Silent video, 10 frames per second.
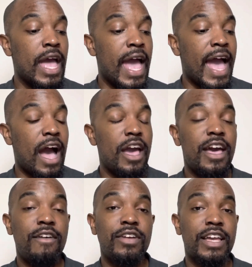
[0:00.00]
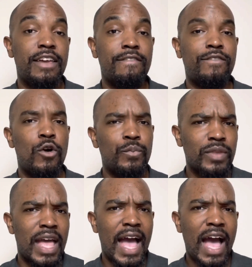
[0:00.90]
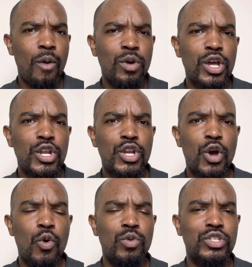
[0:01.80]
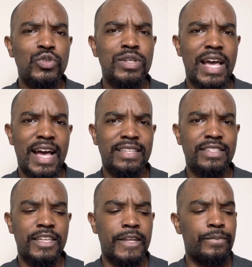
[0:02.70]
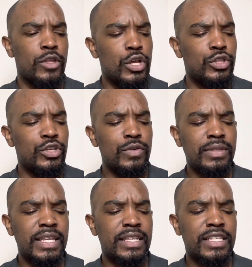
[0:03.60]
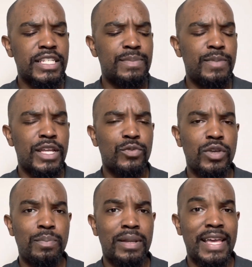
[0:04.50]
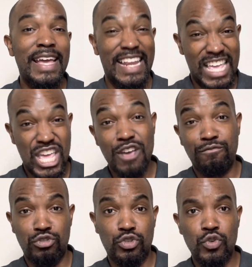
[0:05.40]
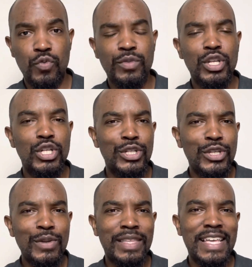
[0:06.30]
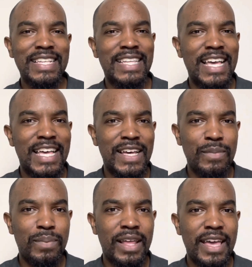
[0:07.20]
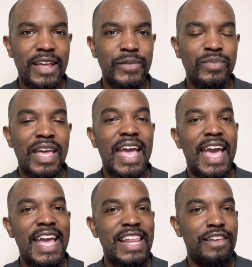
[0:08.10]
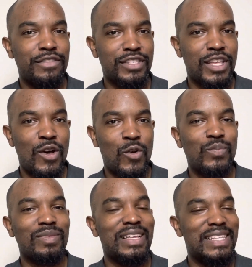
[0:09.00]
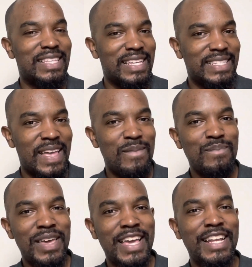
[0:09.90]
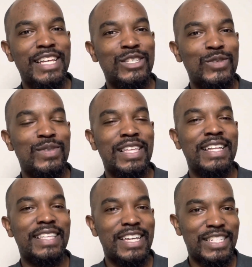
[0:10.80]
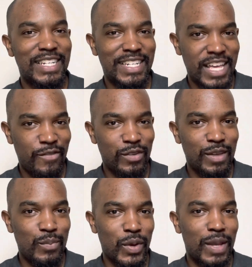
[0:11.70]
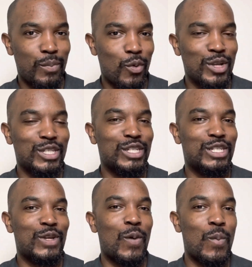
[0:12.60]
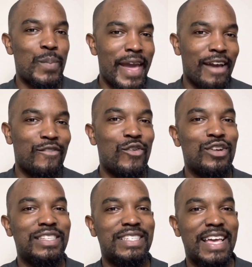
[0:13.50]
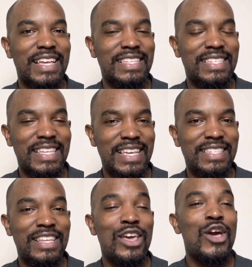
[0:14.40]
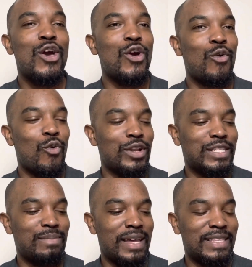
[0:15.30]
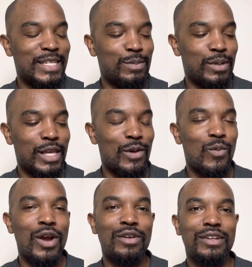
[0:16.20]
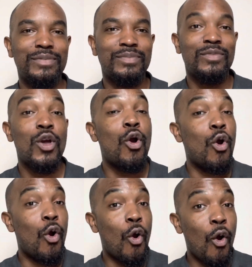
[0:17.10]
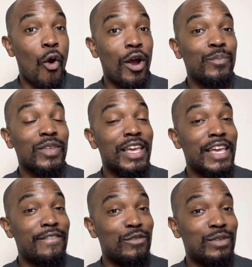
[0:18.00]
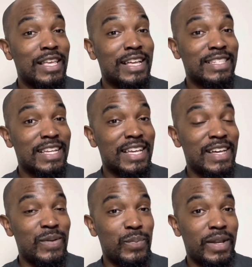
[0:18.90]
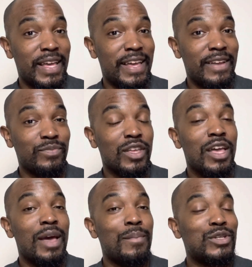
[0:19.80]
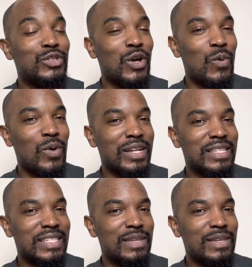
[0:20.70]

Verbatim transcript: However, kinfolk, I want to know what you guys think. Do you think that this Big Three plan, if true, do you think it's a good plan? And if so, does that mean that you think they should definitely bring Porsche's show back for a second season in order to make this plan work? Or if you think it's a good plan, but you don't want to see